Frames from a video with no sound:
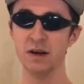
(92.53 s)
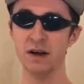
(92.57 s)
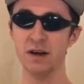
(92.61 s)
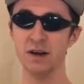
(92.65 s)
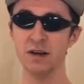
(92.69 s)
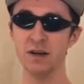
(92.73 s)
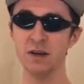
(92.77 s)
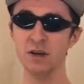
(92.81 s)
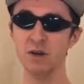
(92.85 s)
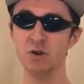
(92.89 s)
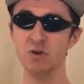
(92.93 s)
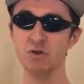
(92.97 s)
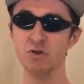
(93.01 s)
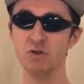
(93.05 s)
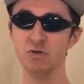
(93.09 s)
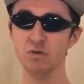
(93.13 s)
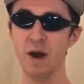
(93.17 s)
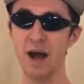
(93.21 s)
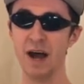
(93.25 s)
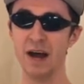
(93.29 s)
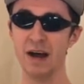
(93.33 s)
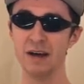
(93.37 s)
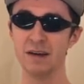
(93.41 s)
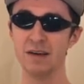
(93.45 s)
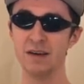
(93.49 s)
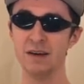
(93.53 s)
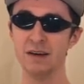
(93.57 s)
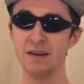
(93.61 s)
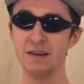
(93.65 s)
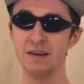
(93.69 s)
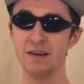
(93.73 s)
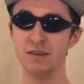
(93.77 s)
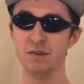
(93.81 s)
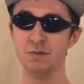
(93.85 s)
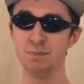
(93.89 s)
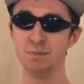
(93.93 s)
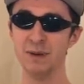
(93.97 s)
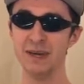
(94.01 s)
a new drug
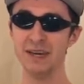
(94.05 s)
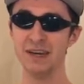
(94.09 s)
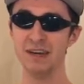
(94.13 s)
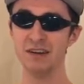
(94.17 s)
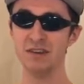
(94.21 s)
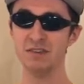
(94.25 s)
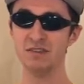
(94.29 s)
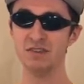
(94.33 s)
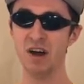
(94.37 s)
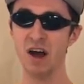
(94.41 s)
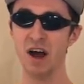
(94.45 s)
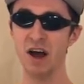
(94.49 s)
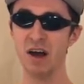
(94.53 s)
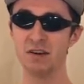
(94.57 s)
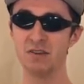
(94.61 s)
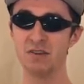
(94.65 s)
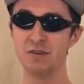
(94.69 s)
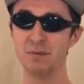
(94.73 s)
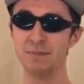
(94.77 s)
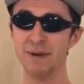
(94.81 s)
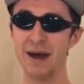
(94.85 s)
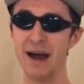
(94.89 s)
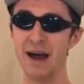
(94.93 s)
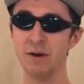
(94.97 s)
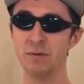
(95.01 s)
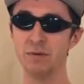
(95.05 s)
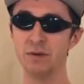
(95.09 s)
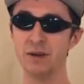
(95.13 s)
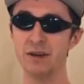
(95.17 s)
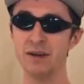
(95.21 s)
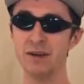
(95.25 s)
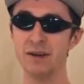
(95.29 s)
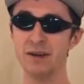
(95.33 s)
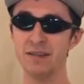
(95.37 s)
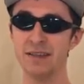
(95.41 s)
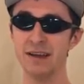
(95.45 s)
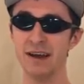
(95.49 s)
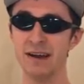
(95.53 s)
is being talked about
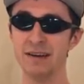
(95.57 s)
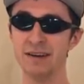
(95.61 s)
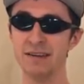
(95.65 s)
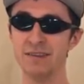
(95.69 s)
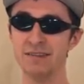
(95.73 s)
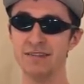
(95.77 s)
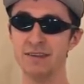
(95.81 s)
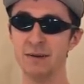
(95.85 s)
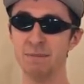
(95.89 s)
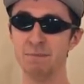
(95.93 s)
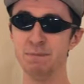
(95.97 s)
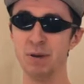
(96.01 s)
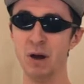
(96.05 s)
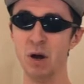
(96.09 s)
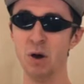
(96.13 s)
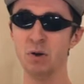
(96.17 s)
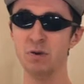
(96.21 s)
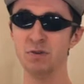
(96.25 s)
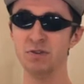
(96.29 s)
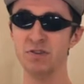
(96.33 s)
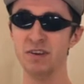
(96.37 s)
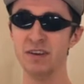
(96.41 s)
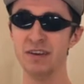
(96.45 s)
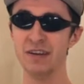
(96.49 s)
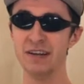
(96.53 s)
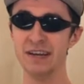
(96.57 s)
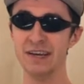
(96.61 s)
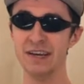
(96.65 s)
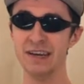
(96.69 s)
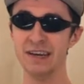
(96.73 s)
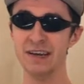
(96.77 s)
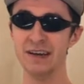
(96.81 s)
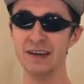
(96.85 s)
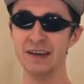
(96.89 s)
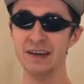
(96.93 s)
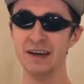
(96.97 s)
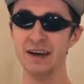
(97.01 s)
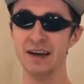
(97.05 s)
that is
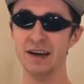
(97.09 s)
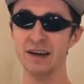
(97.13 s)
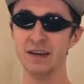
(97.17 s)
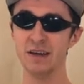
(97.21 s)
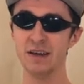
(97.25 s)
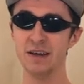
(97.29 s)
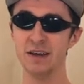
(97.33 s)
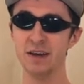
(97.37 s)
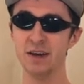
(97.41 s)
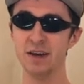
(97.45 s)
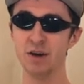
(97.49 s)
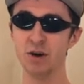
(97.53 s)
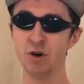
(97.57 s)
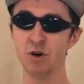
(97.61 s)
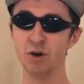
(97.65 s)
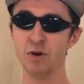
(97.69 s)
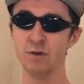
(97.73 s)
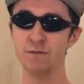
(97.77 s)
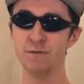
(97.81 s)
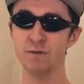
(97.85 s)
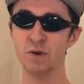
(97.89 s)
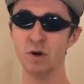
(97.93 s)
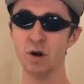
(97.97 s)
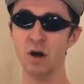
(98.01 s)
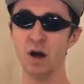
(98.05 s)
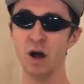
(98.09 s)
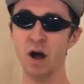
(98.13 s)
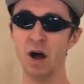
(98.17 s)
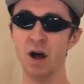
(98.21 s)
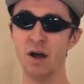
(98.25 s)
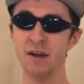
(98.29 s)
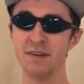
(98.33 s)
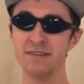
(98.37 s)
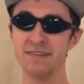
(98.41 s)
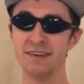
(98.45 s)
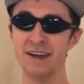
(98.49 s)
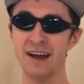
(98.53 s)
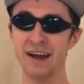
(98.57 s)
supposedly a cure for
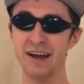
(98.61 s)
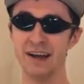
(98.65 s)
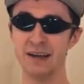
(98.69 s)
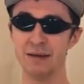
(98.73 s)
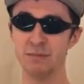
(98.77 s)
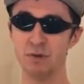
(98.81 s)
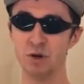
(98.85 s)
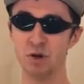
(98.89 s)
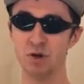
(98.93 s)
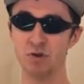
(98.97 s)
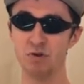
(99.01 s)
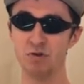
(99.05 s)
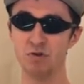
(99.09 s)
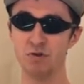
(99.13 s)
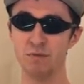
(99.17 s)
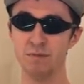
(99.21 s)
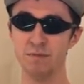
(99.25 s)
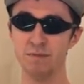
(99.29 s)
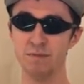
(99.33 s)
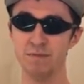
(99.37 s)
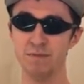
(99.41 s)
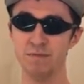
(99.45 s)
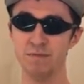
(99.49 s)
Alzheimer's.